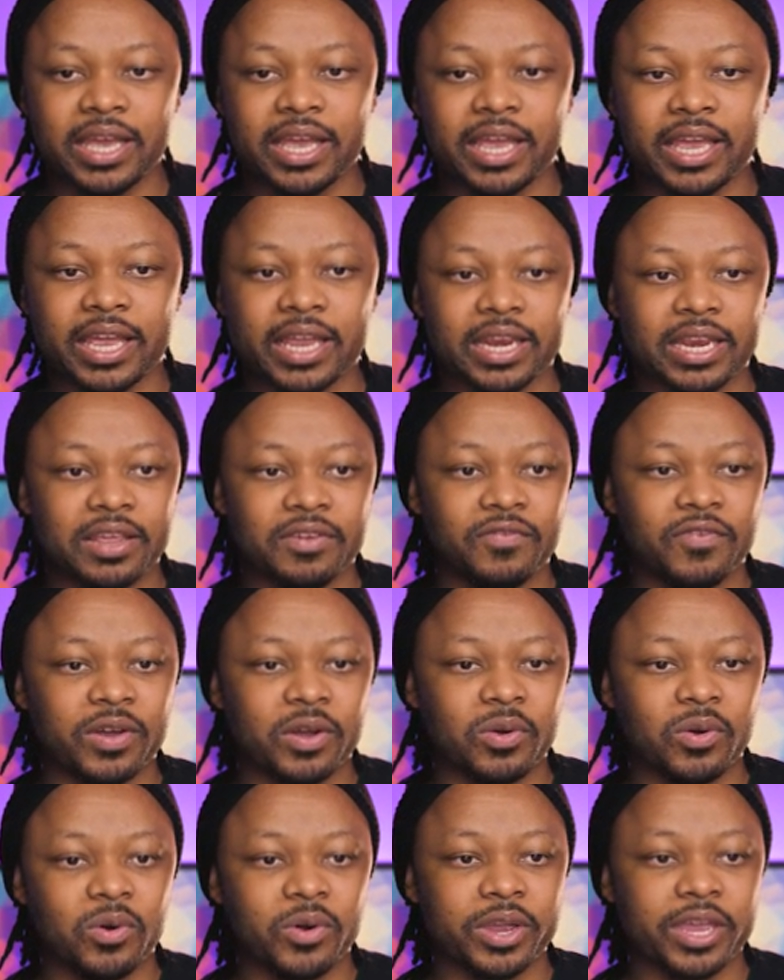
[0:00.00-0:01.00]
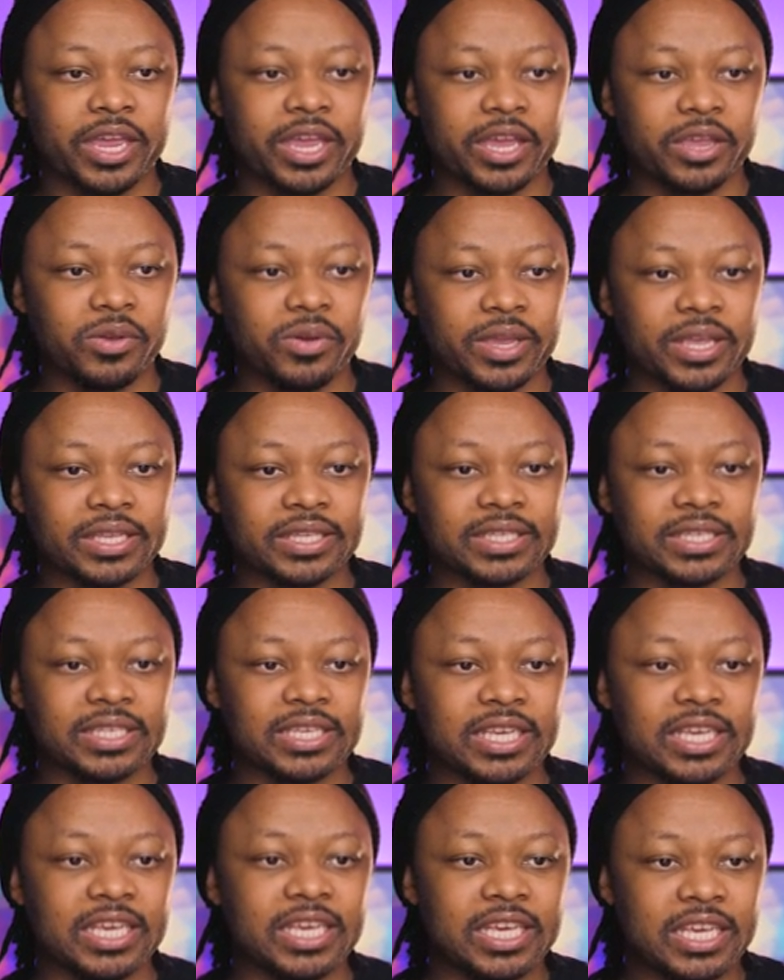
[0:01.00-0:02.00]
and if I go here, you can
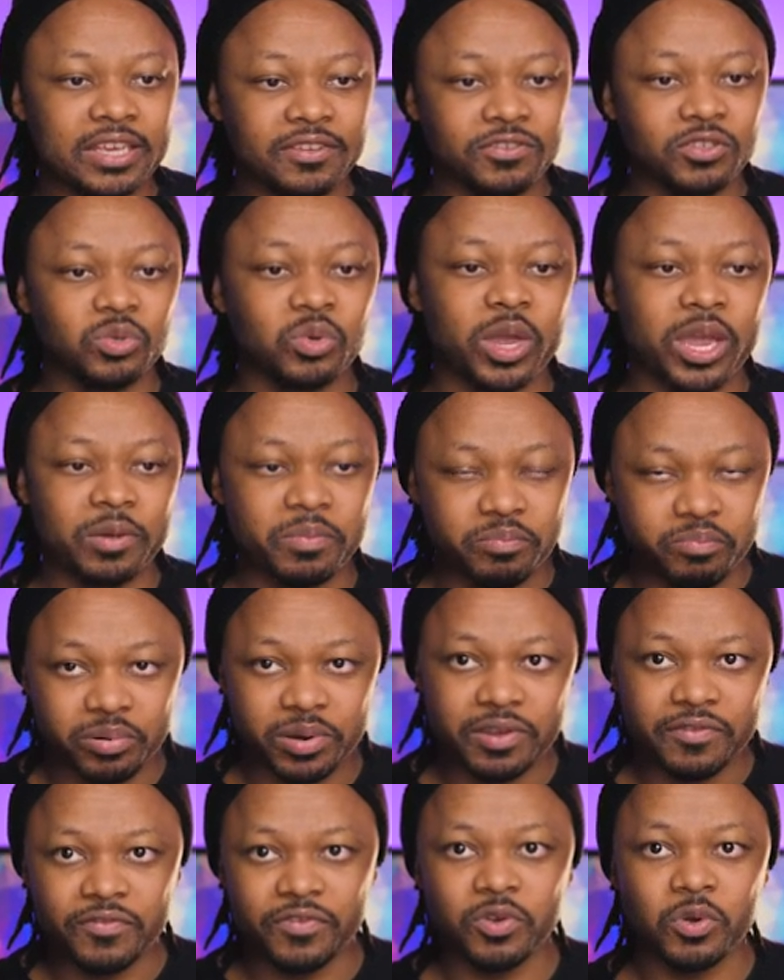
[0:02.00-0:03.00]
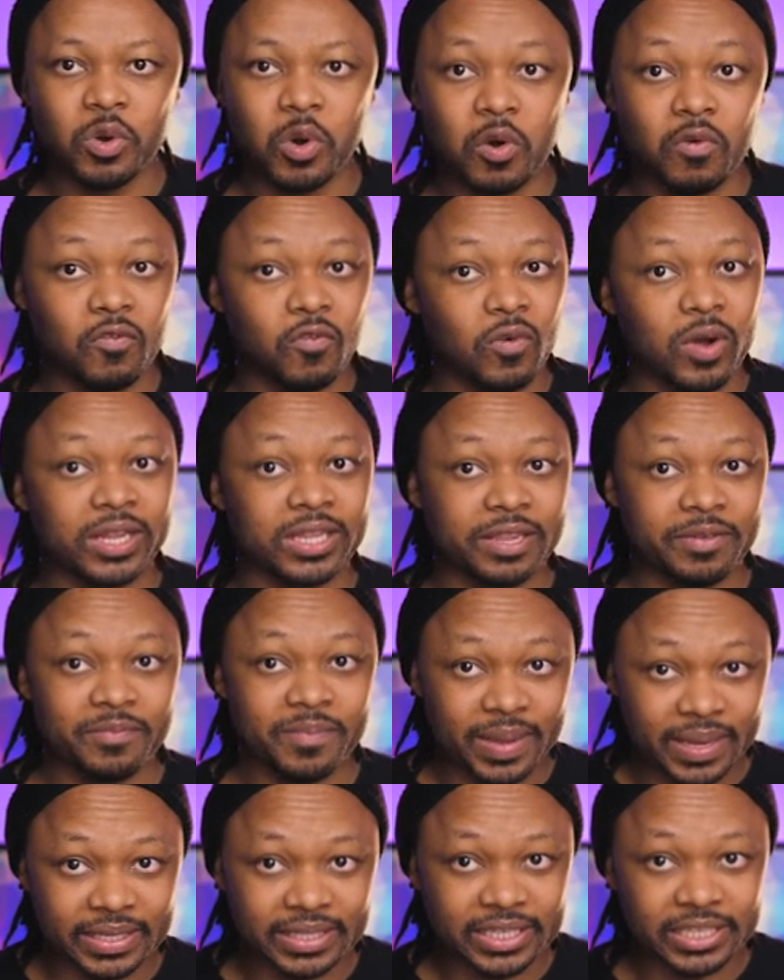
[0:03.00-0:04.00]
see it gives you a preview of what the
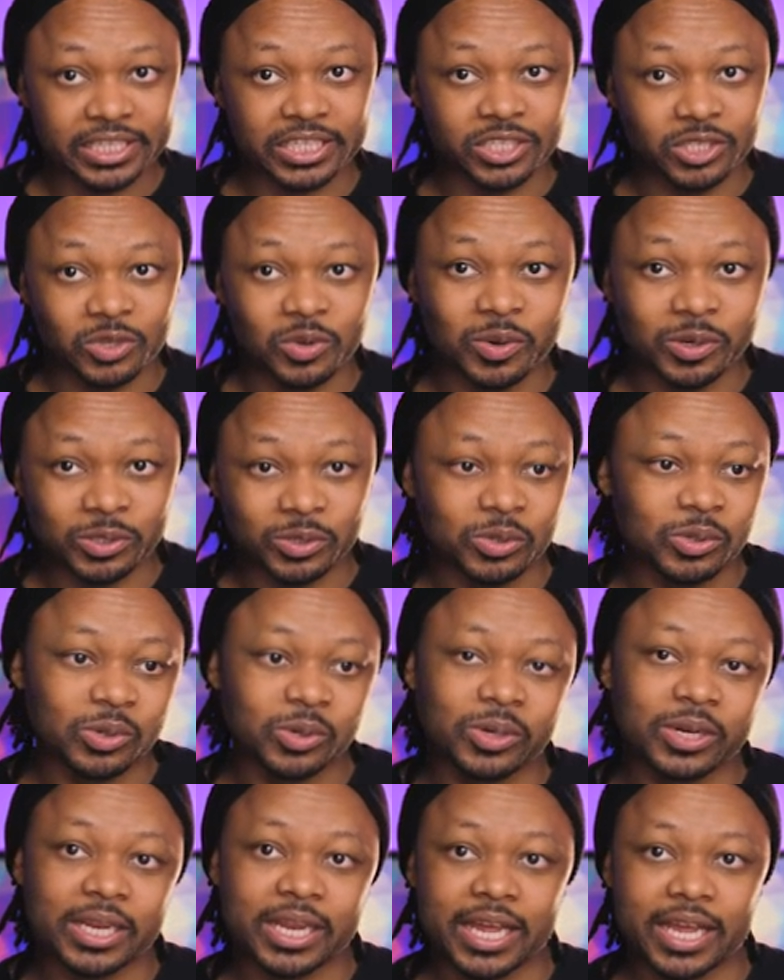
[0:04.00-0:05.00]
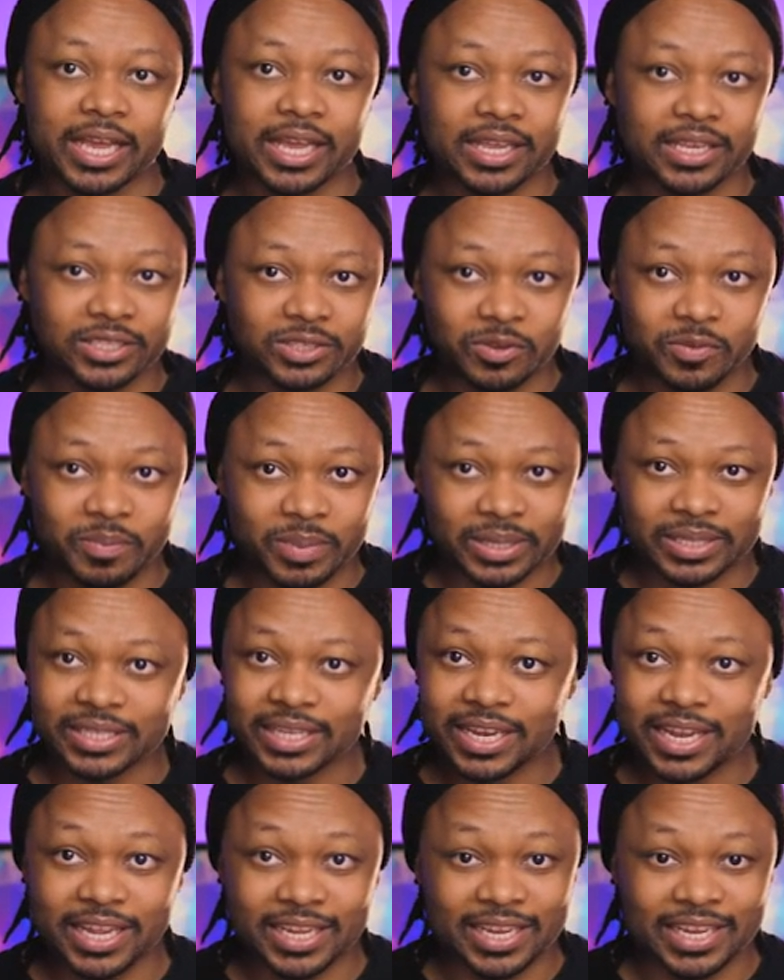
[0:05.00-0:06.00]
message is going to look like. So
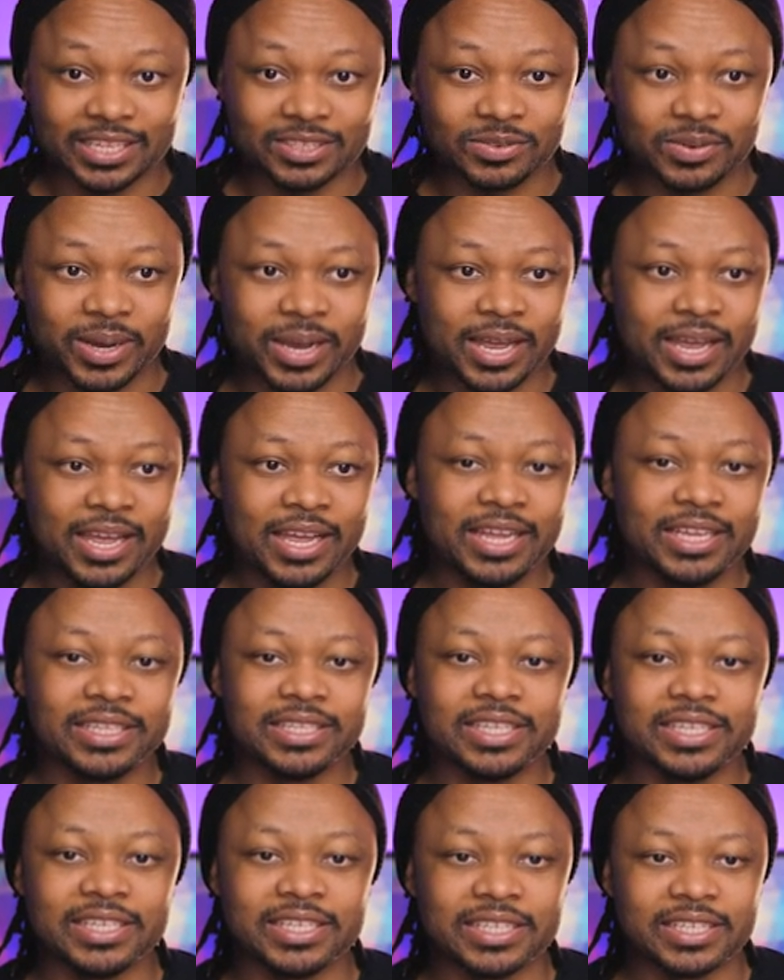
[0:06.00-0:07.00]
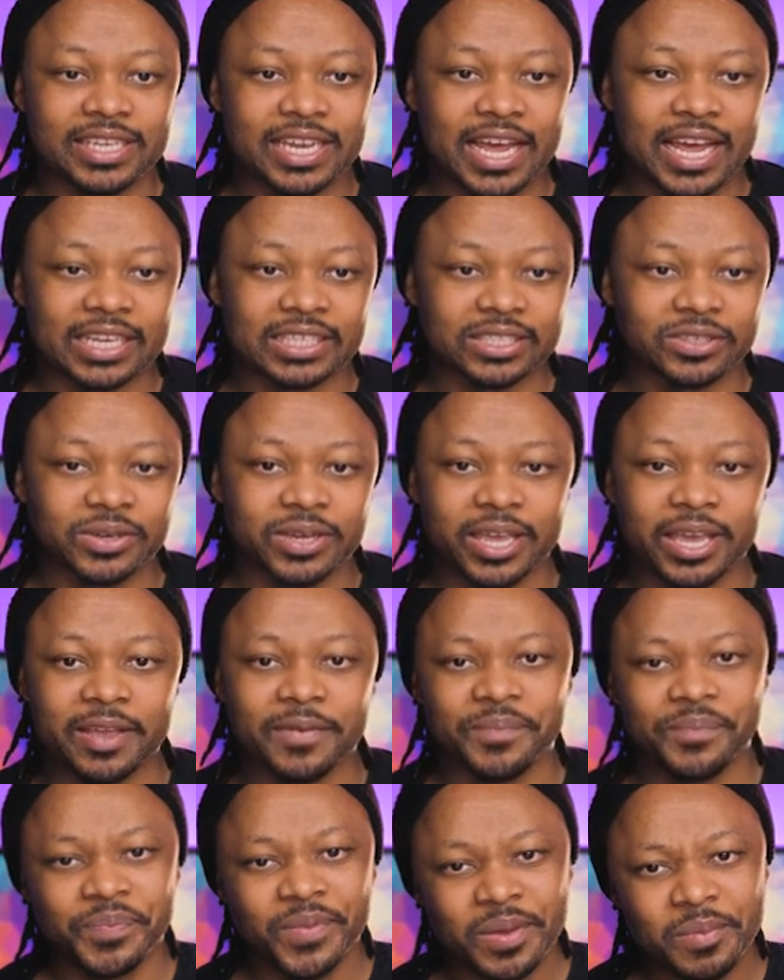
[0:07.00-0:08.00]
basically that's why this does,
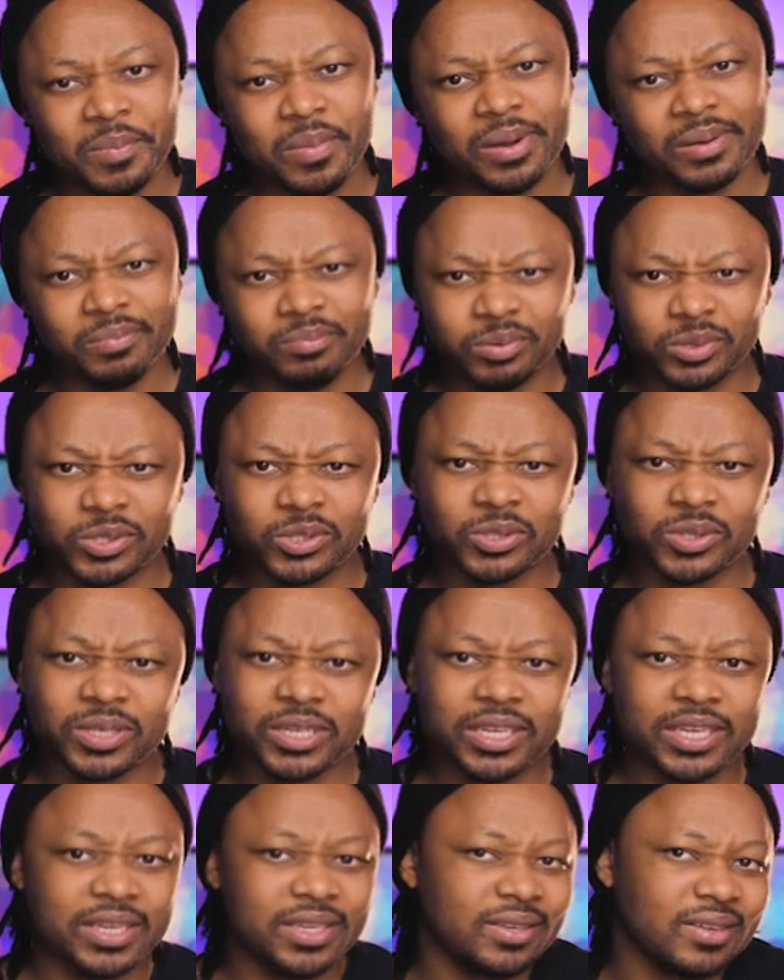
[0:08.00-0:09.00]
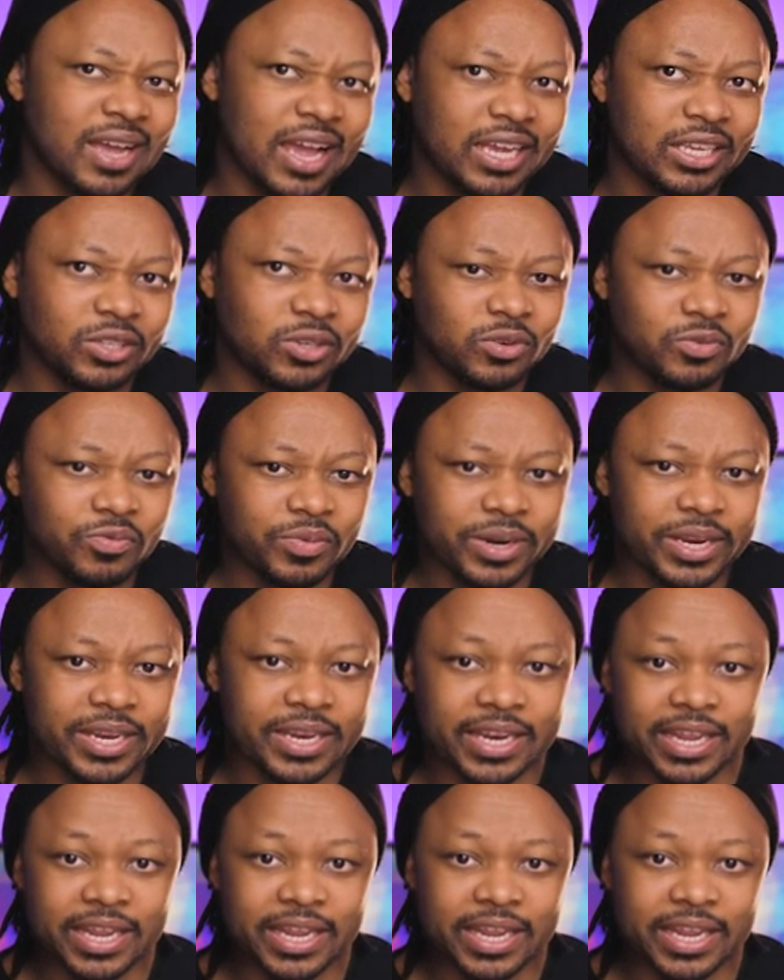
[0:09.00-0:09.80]
okay? But personally, I don't really